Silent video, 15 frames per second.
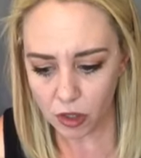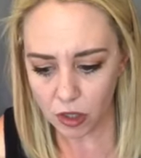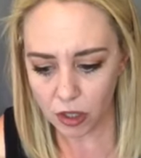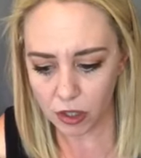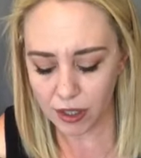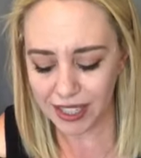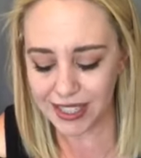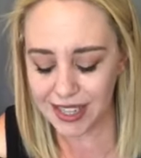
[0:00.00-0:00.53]

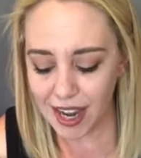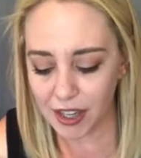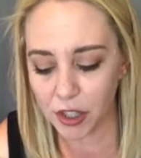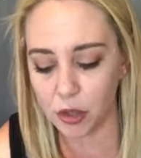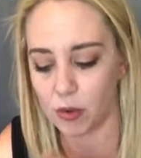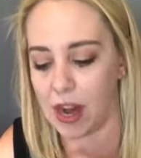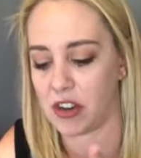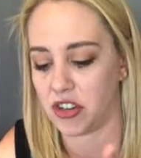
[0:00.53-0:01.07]
her it's
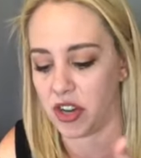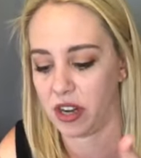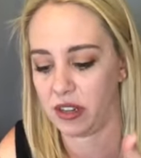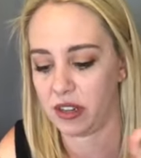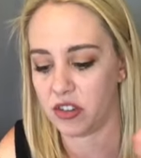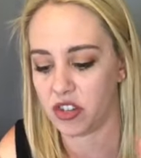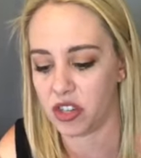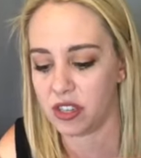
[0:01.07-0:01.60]
not
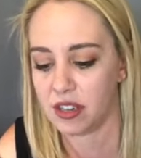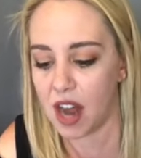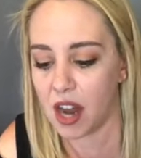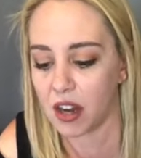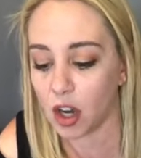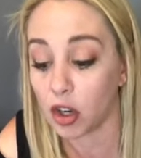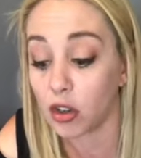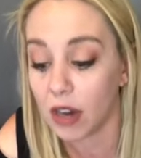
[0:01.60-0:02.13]
aggression because she's
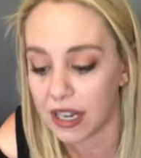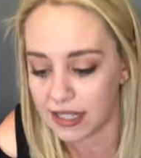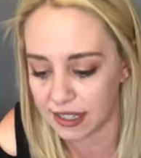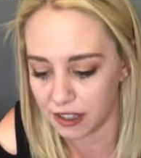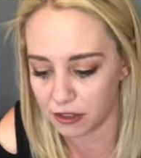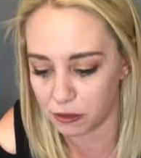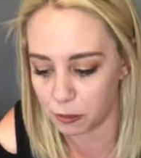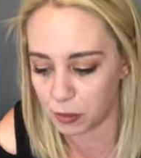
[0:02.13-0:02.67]
not
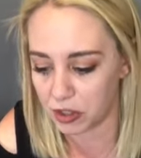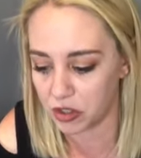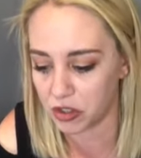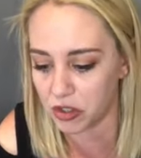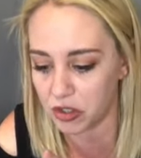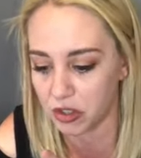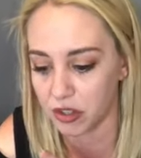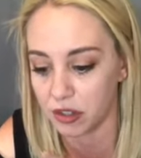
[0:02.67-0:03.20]
aggressive, but
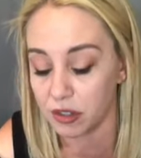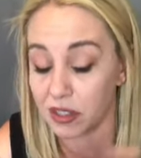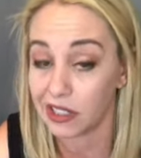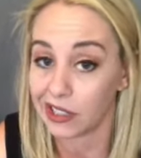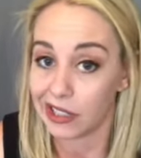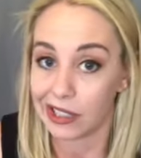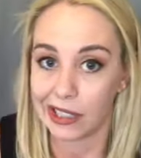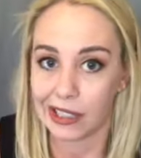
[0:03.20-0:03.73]
just her